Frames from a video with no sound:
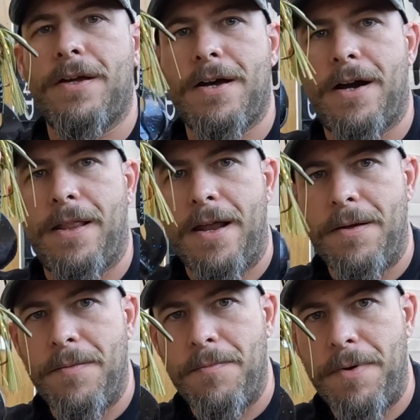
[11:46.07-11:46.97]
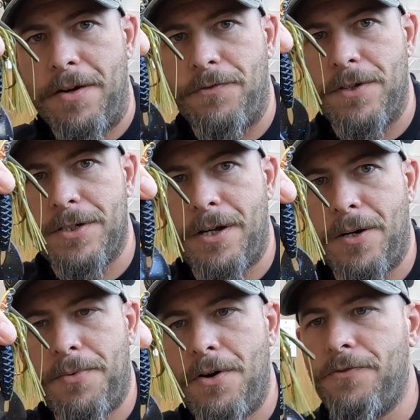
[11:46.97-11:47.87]
kind of that bait fish
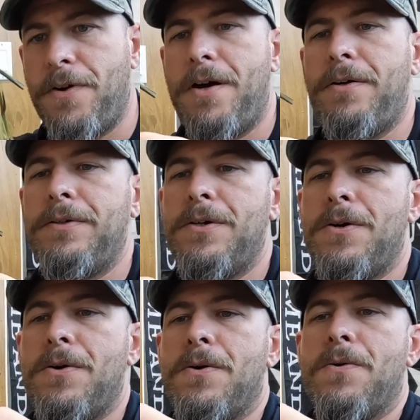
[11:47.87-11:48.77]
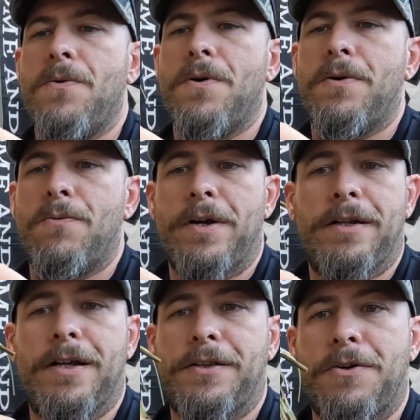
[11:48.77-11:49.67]
tail profile, or rig it
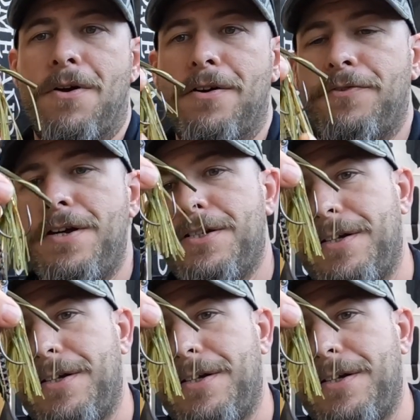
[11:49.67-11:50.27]
like the crawfish